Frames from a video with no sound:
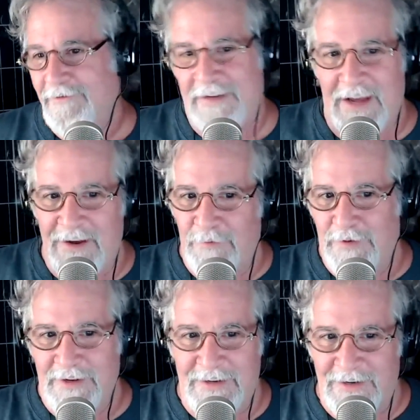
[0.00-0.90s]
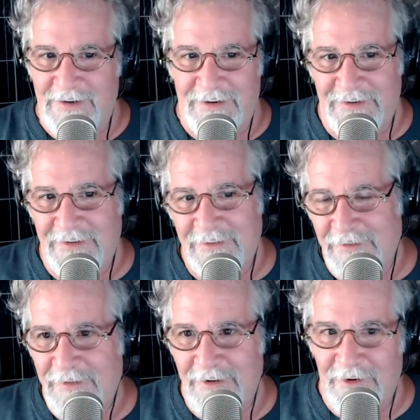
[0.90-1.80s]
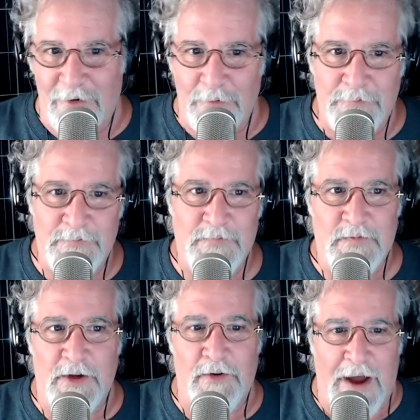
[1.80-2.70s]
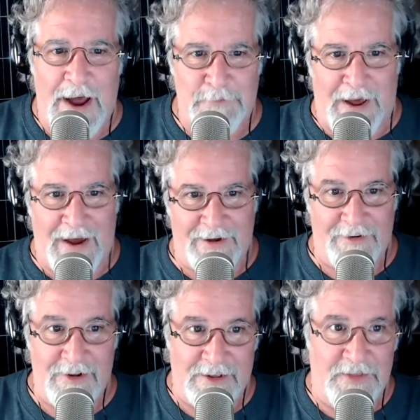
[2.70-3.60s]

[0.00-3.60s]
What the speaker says: gambling and, you know, the Rat Pack and all of